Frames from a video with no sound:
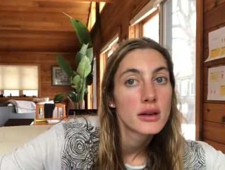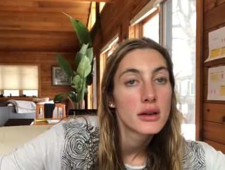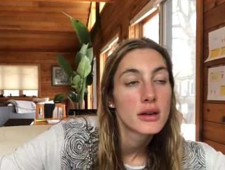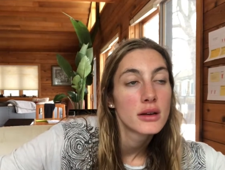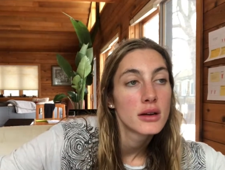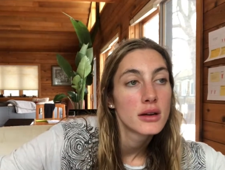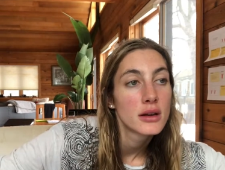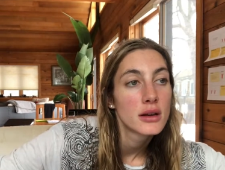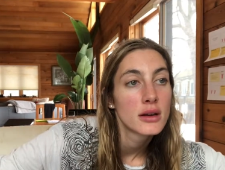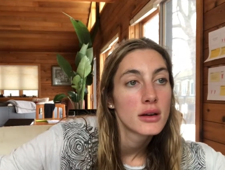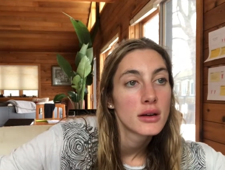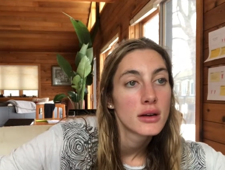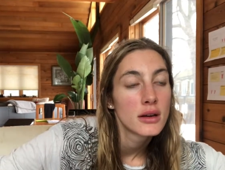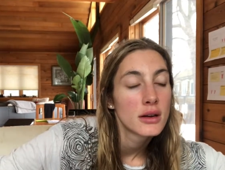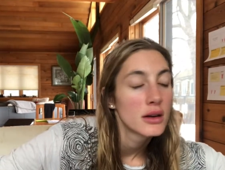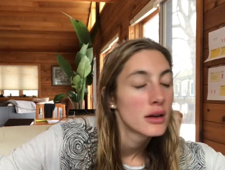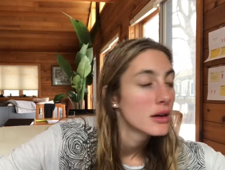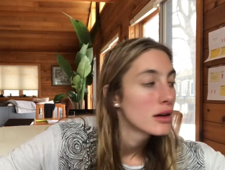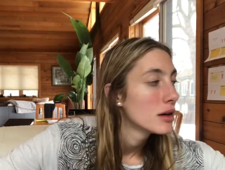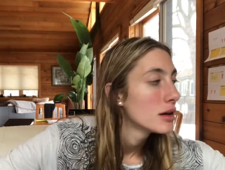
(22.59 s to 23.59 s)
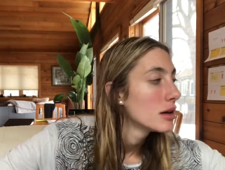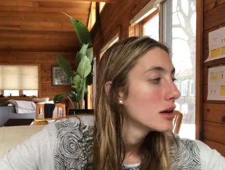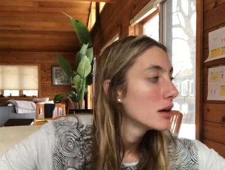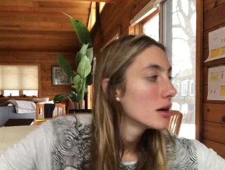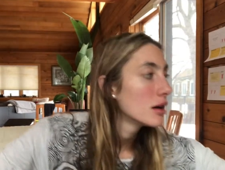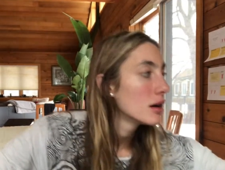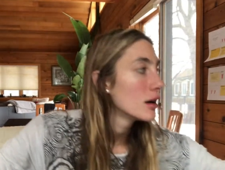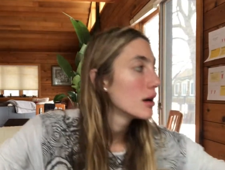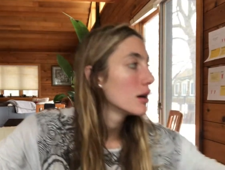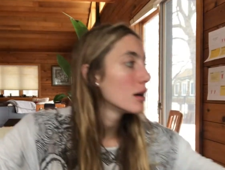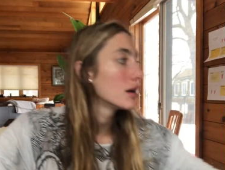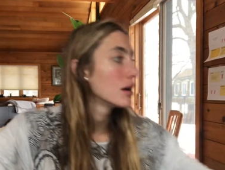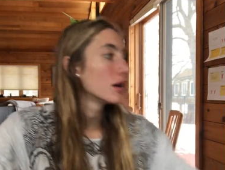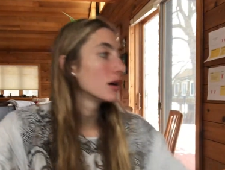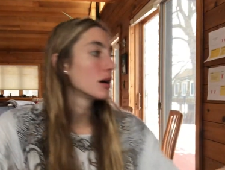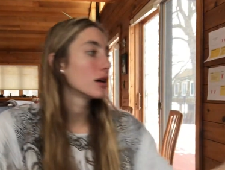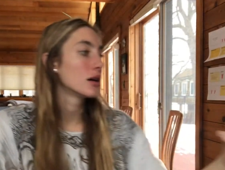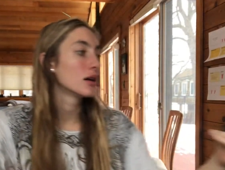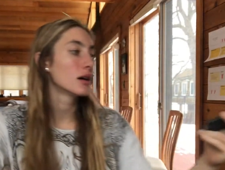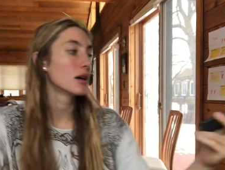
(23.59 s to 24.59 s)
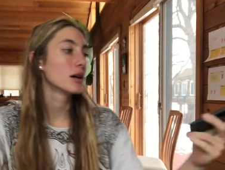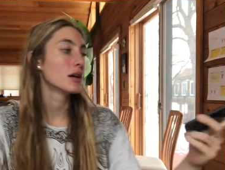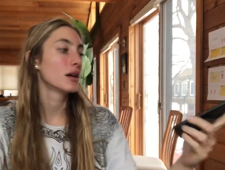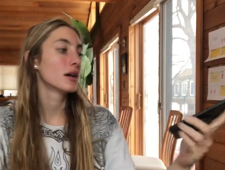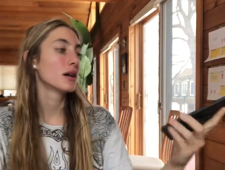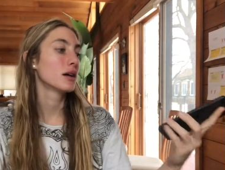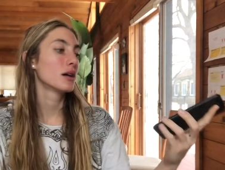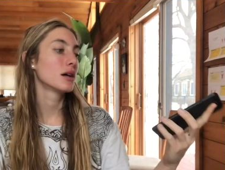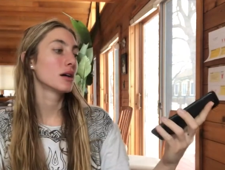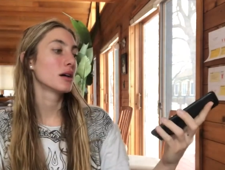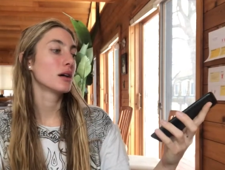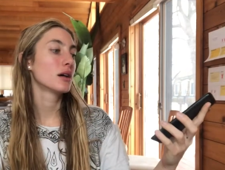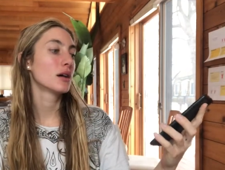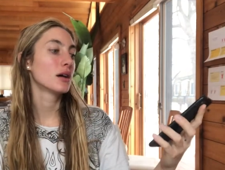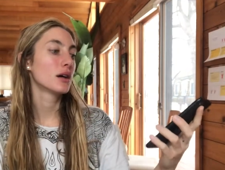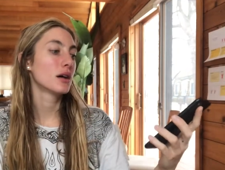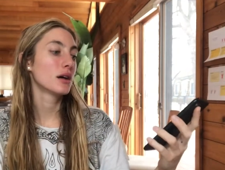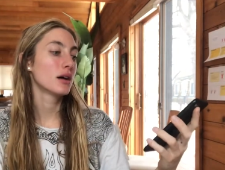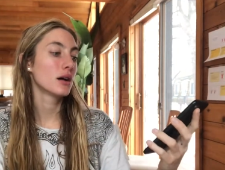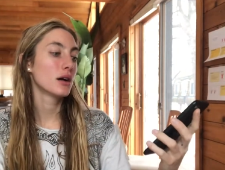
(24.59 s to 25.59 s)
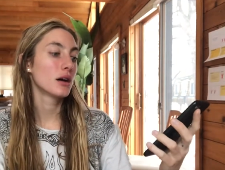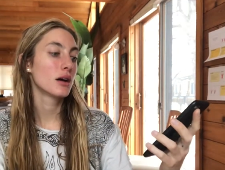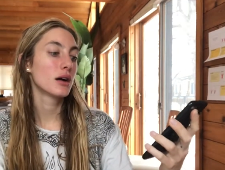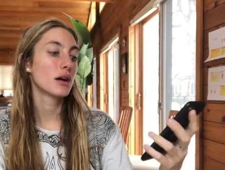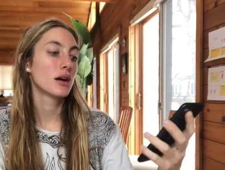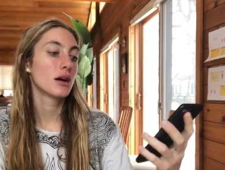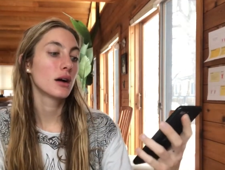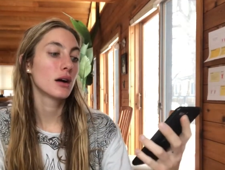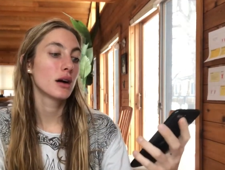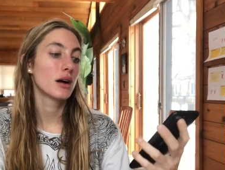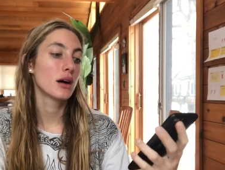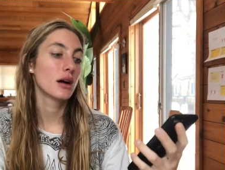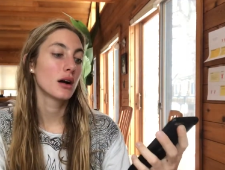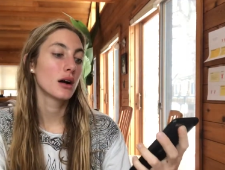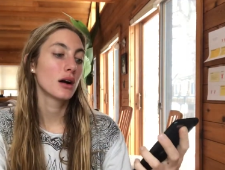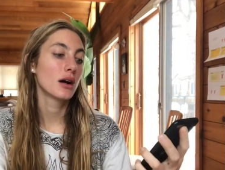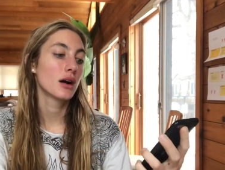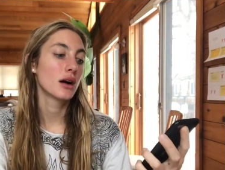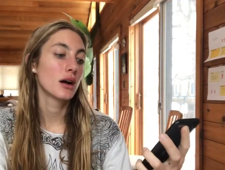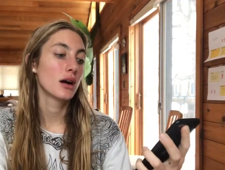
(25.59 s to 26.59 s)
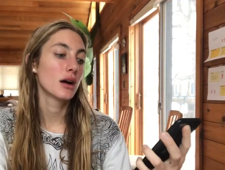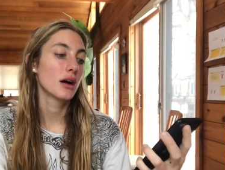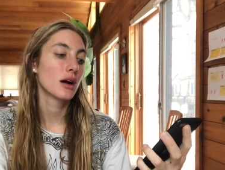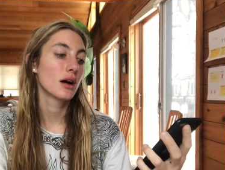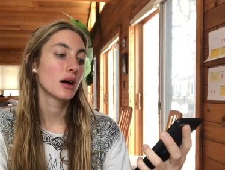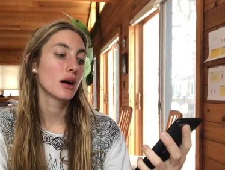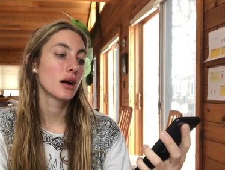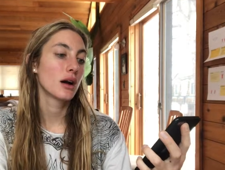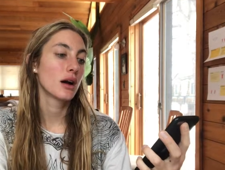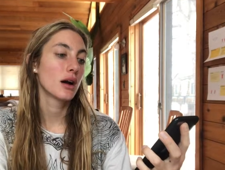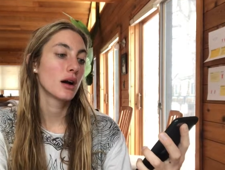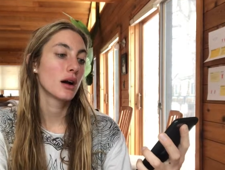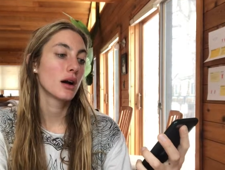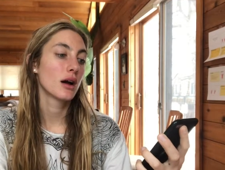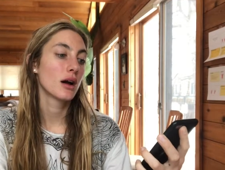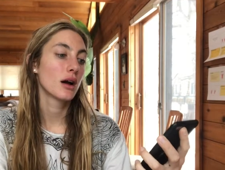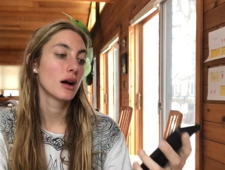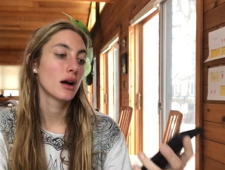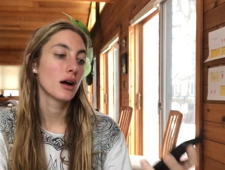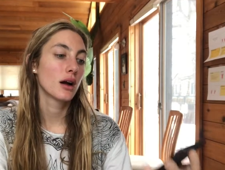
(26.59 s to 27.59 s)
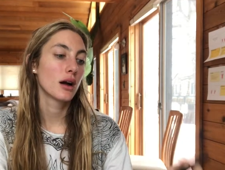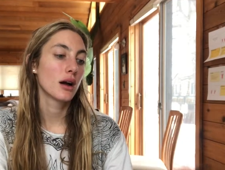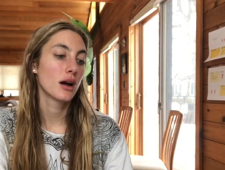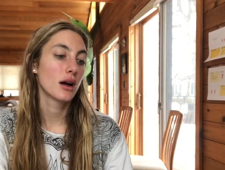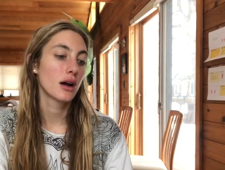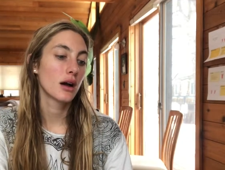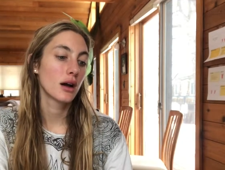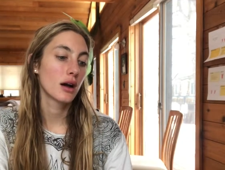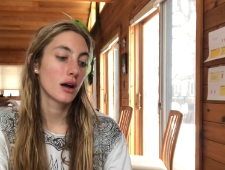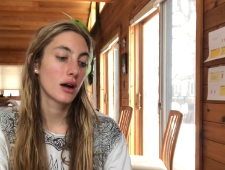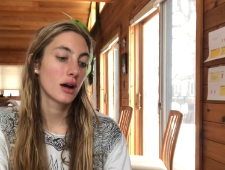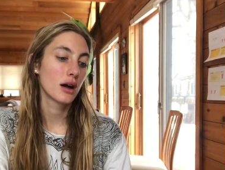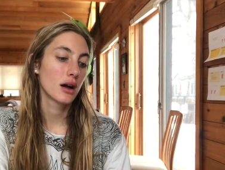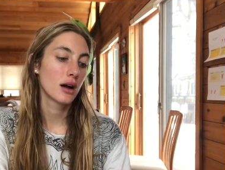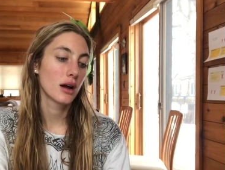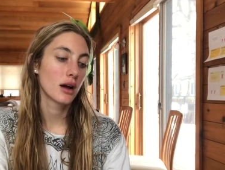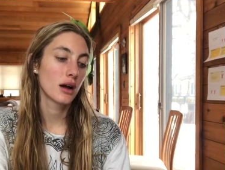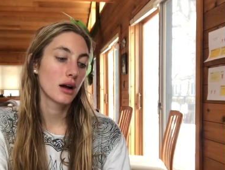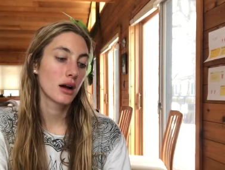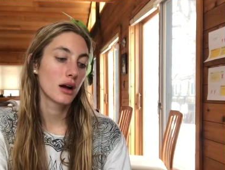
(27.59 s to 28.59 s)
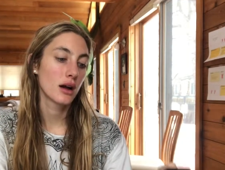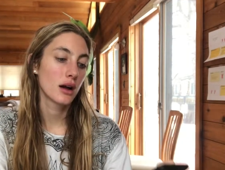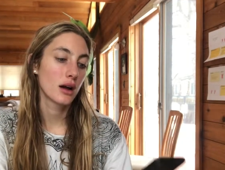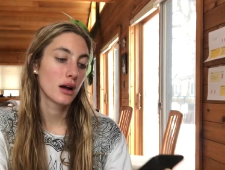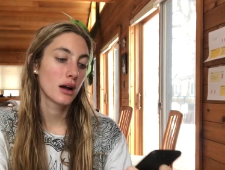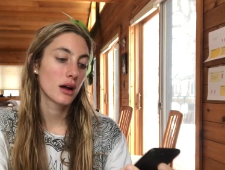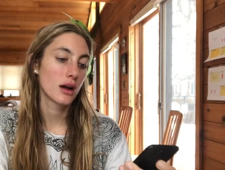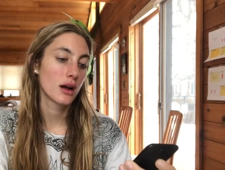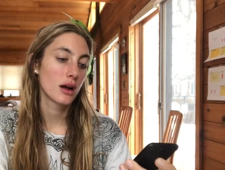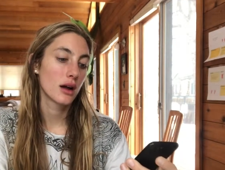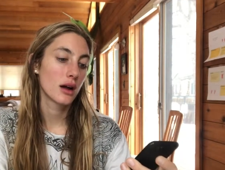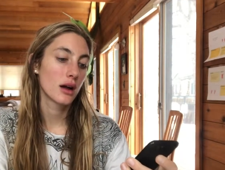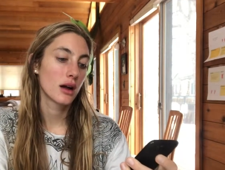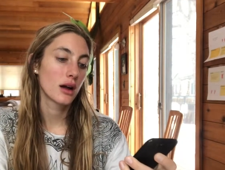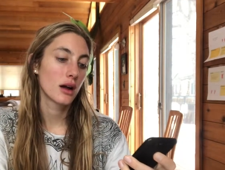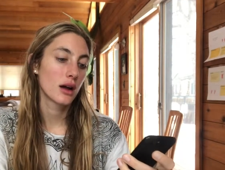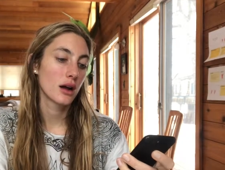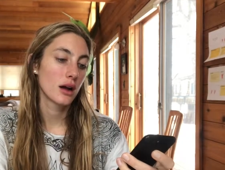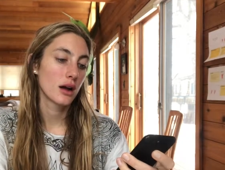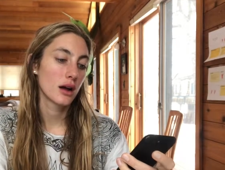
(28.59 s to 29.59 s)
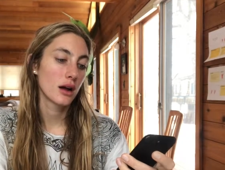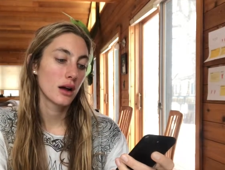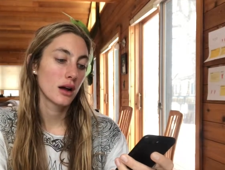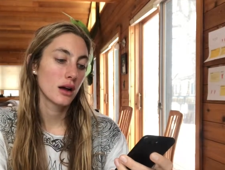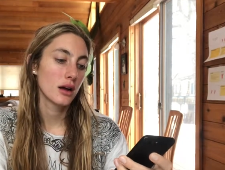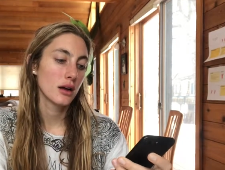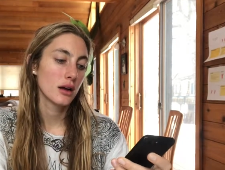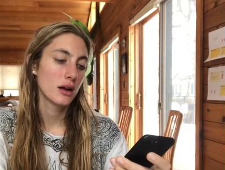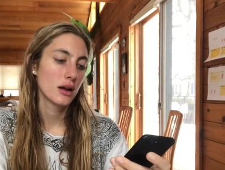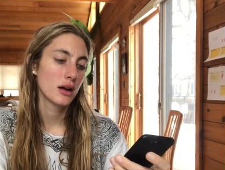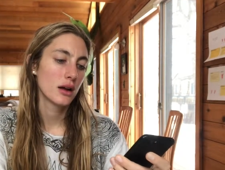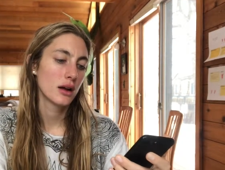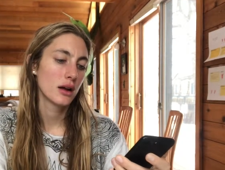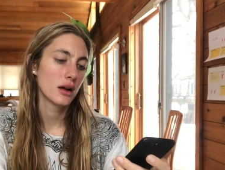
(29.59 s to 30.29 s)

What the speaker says: (silence)